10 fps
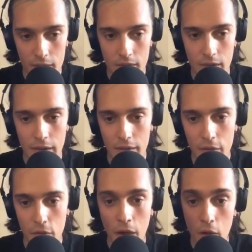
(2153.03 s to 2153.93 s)
and
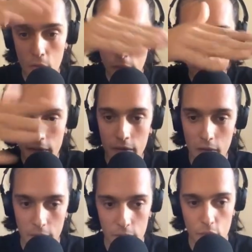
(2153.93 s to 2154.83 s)
so how risk is going
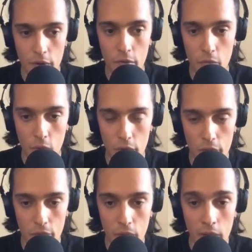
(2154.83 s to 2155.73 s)
to be spread on
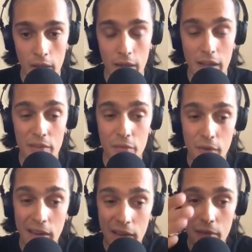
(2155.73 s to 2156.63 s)
waterfall, and
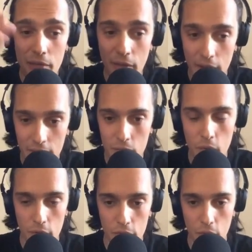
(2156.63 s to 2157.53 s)
failing fast
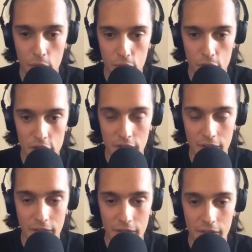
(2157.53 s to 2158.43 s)
waterfall project
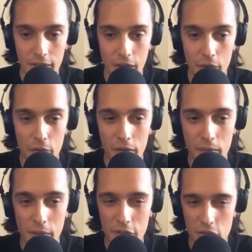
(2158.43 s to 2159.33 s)
and see how you
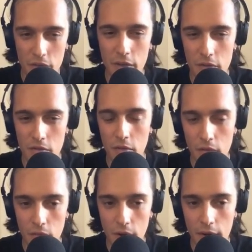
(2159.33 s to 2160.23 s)
can make sure that you're on
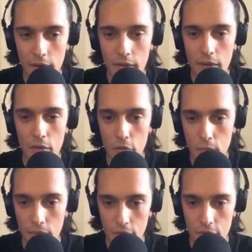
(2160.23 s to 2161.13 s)
the right idea or you
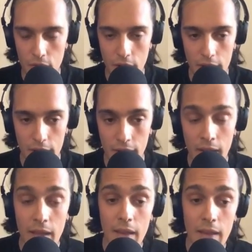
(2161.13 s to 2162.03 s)
pivot your idea
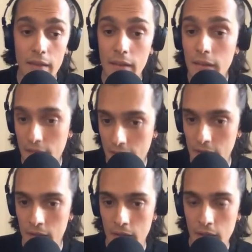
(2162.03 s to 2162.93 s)
is
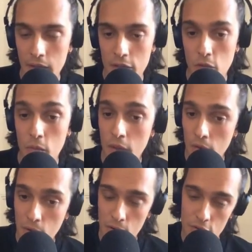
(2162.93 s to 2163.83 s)
key. So
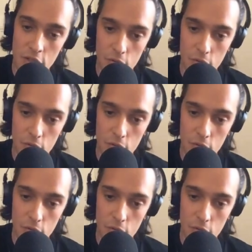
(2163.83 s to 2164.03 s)
without launching the